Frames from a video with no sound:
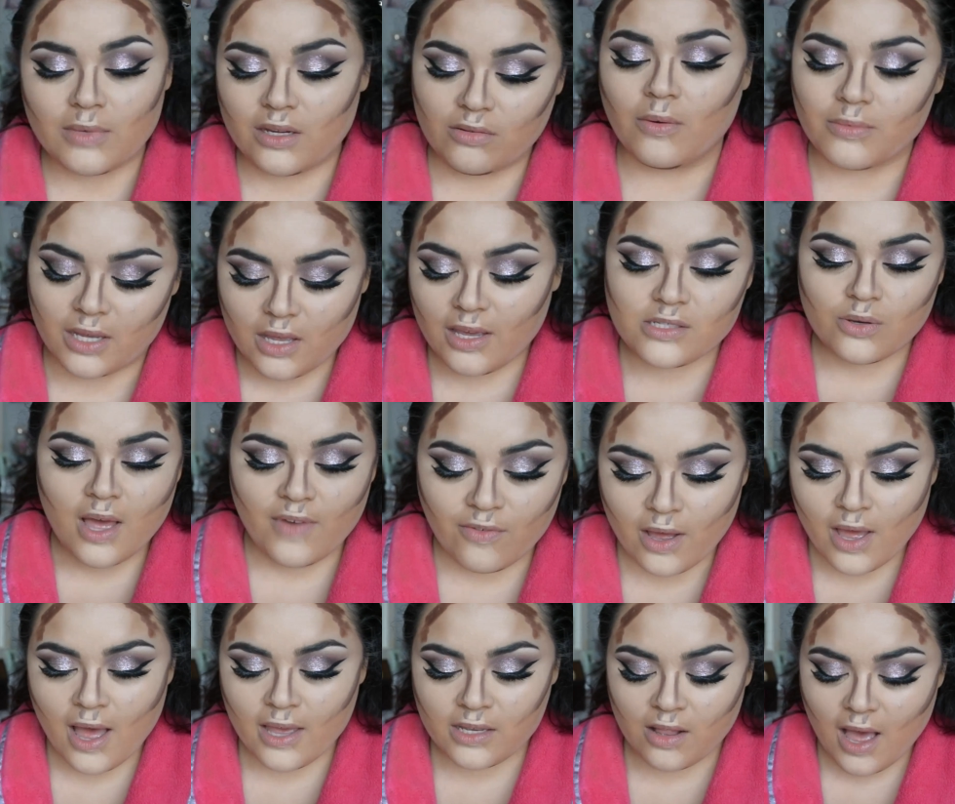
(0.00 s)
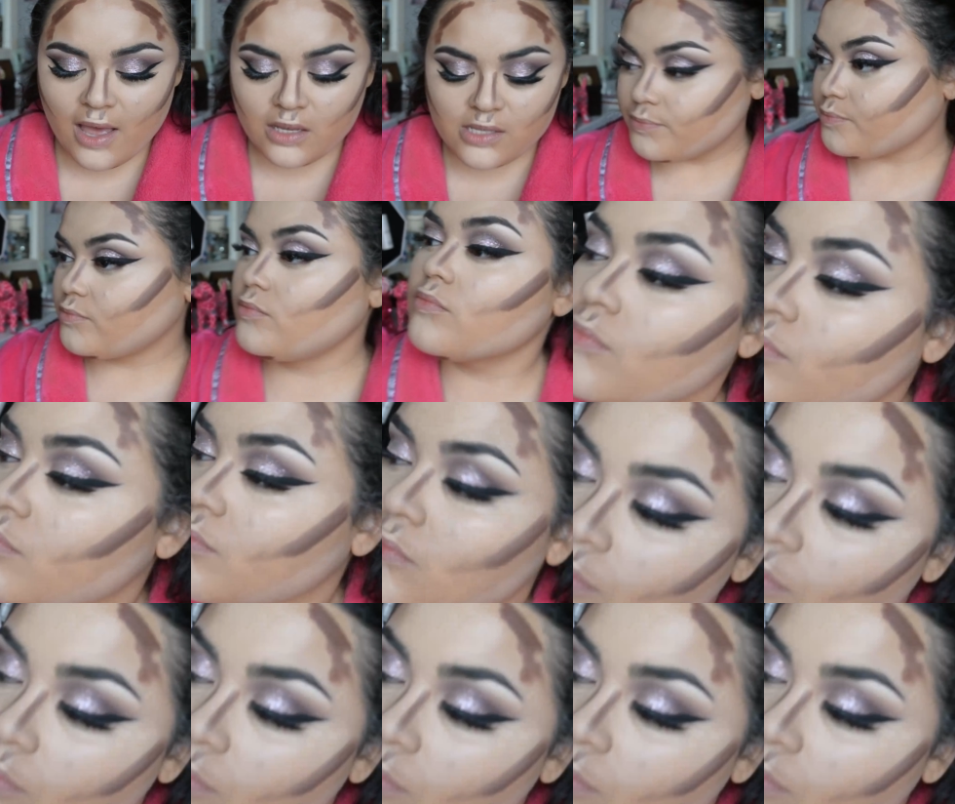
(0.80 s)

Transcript: It's the perfect